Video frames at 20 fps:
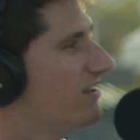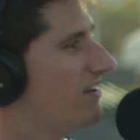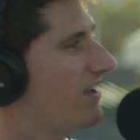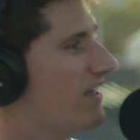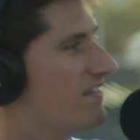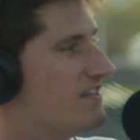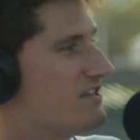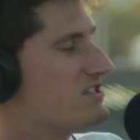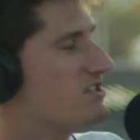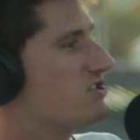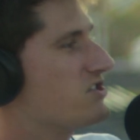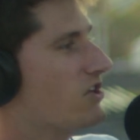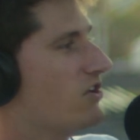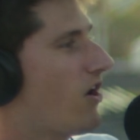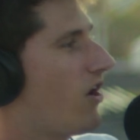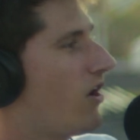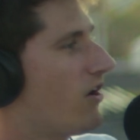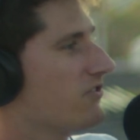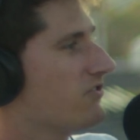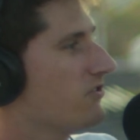And this is an
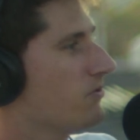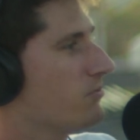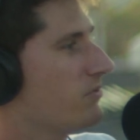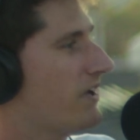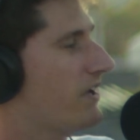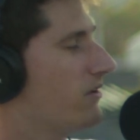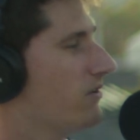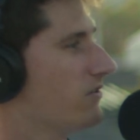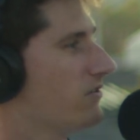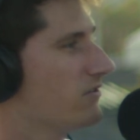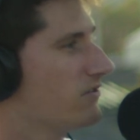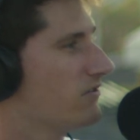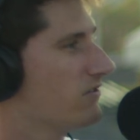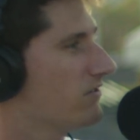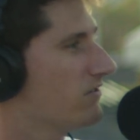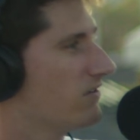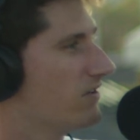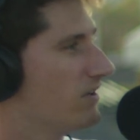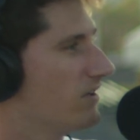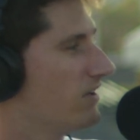awesome like
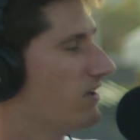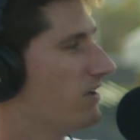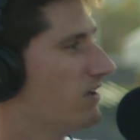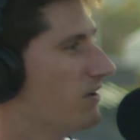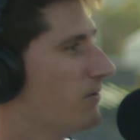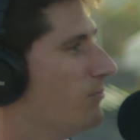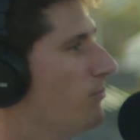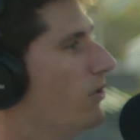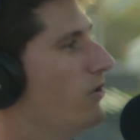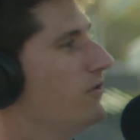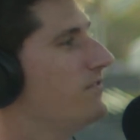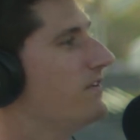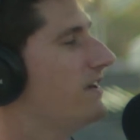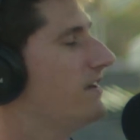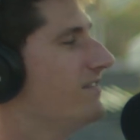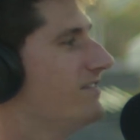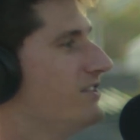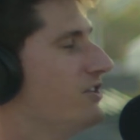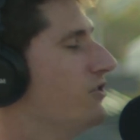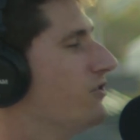
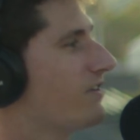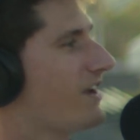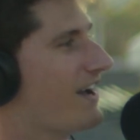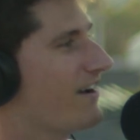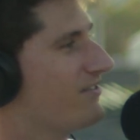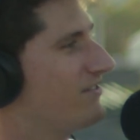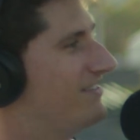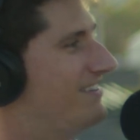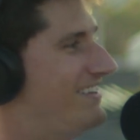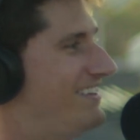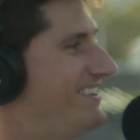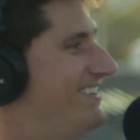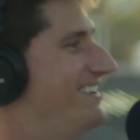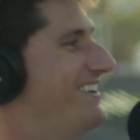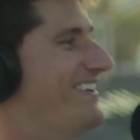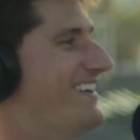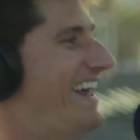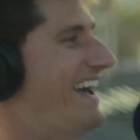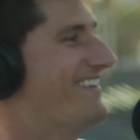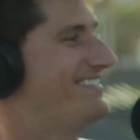movie. You don't have
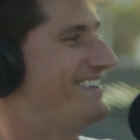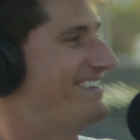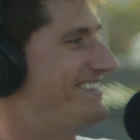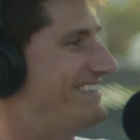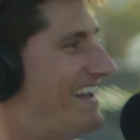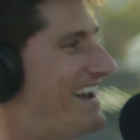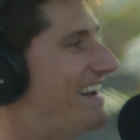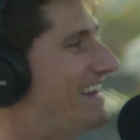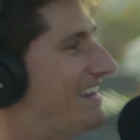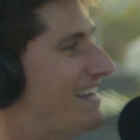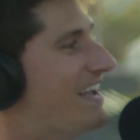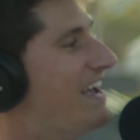to say anything.